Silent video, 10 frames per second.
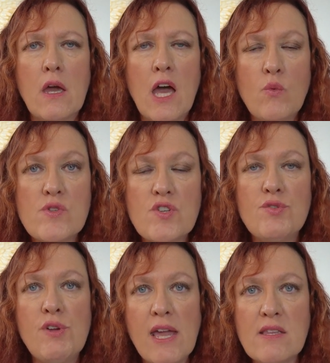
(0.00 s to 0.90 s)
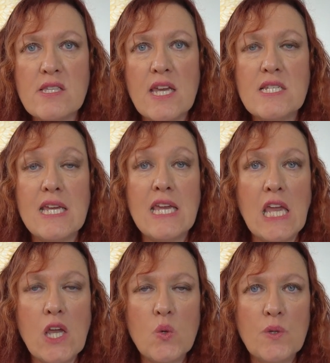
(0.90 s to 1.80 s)
I was created
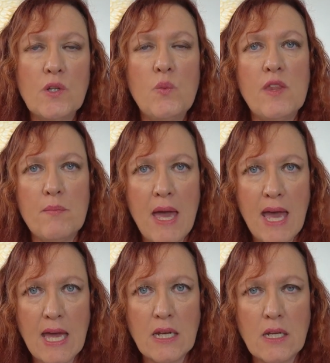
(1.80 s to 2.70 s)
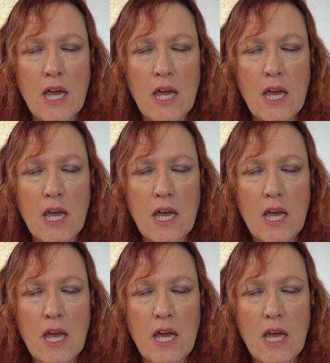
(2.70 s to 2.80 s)
equal with man.